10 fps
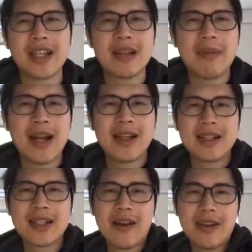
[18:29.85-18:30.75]

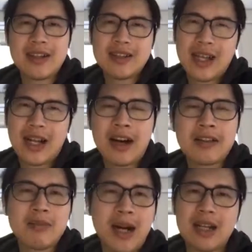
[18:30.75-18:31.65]
independent governance that
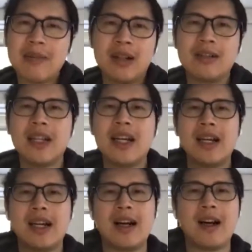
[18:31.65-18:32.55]
allows multiple
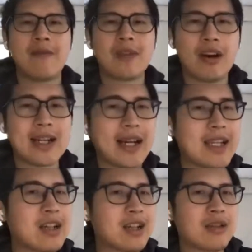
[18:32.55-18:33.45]

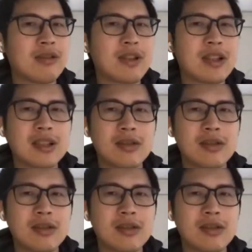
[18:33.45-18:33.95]
organizations to